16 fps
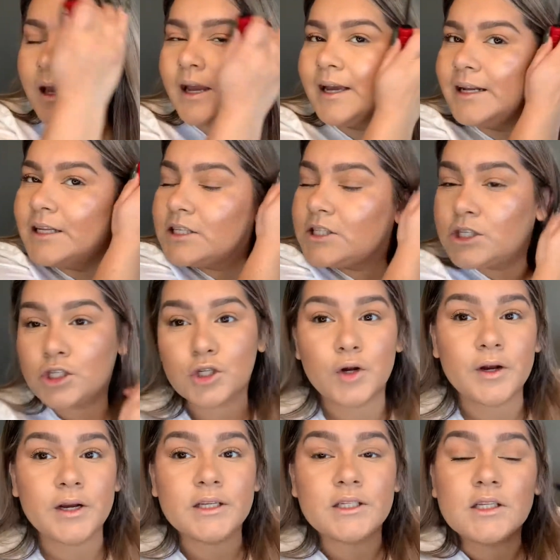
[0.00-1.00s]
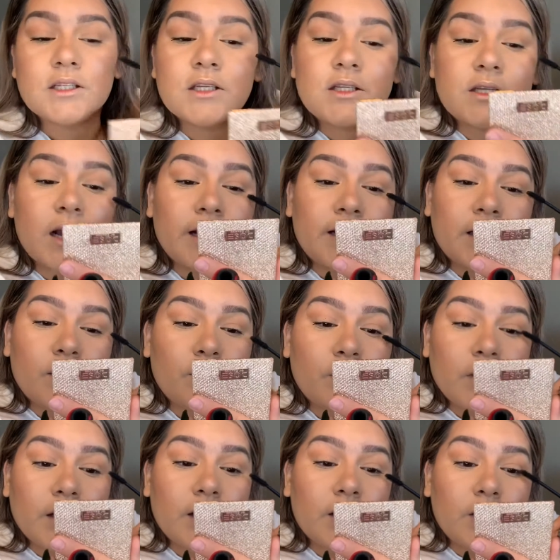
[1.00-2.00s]
And it's this crazy society where
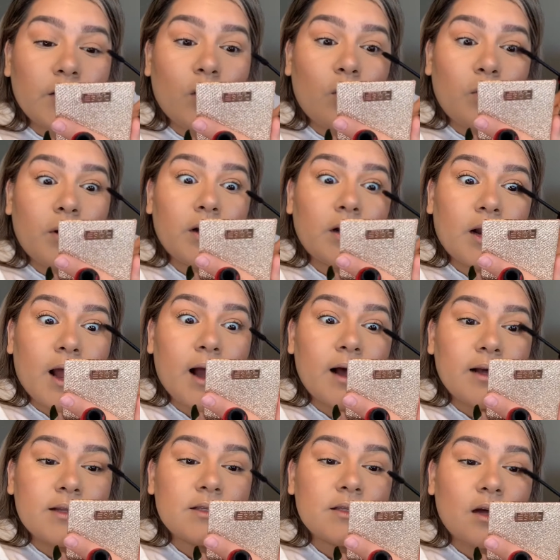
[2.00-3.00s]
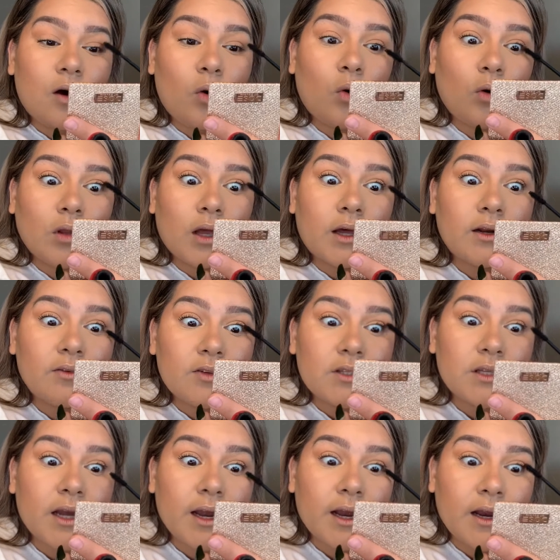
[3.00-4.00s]
like no one has a whole lot of
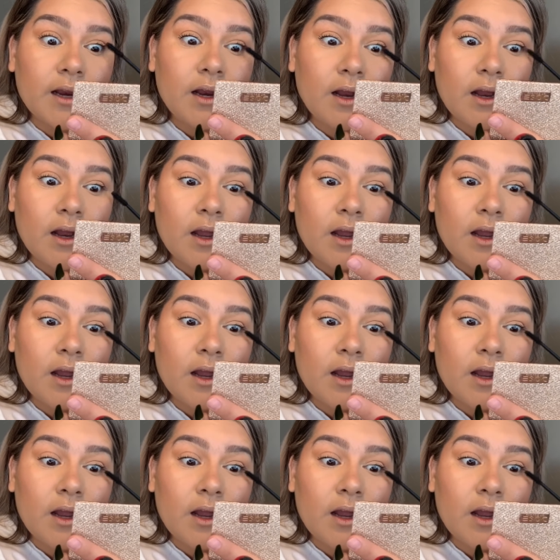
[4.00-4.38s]
say.